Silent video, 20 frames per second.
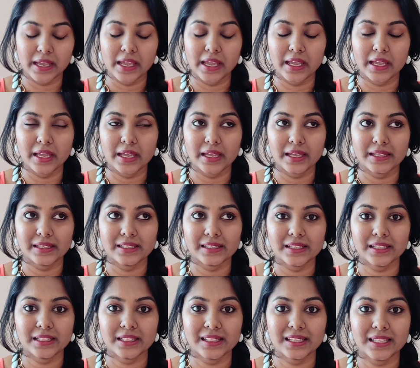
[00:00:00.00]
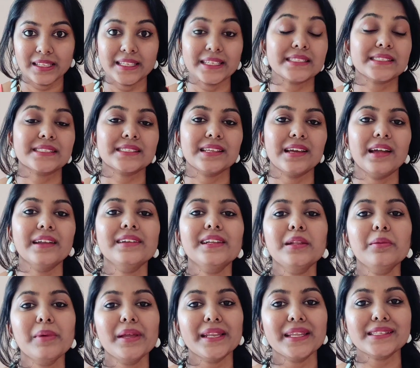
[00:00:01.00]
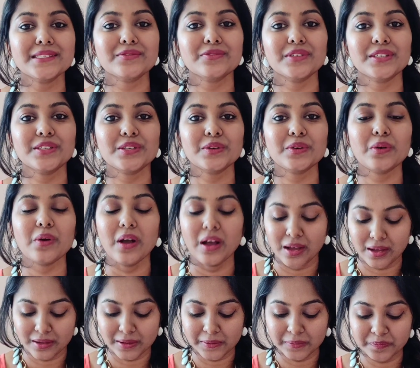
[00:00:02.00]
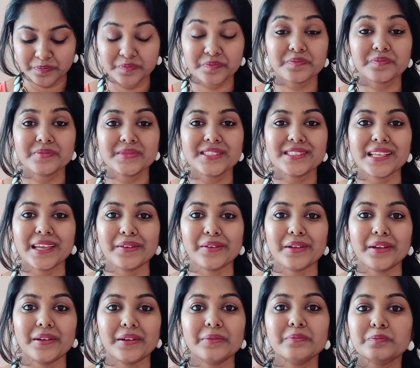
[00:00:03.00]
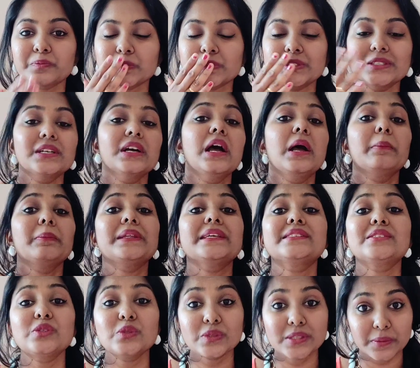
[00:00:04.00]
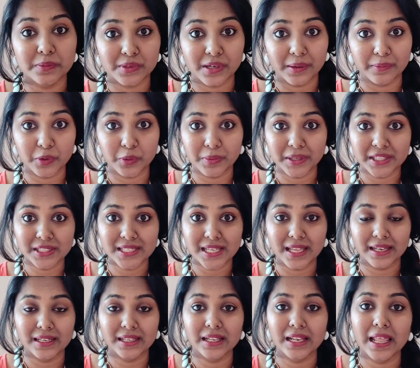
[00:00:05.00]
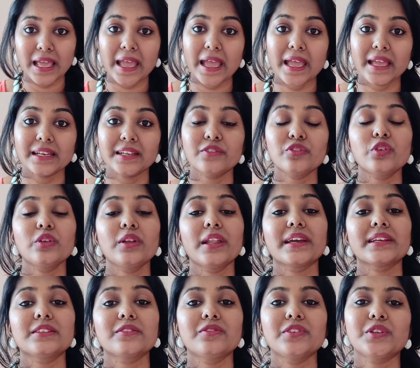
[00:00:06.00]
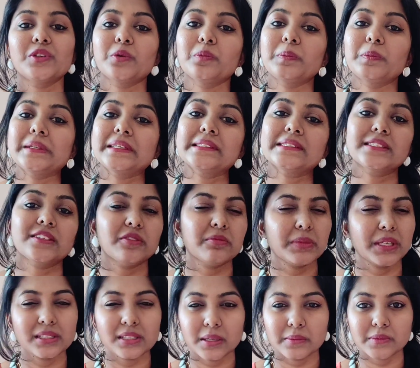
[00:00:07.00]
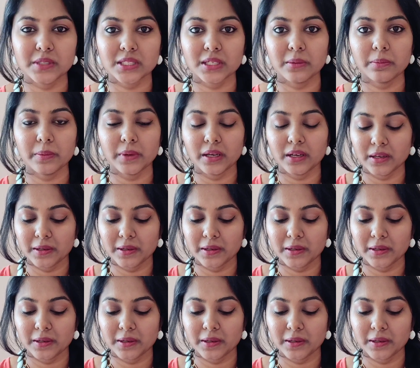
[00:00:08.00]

And yes, until my next video, sayonara. Please do subscribe to my channel, and if you like the video, please give me a thumbs up.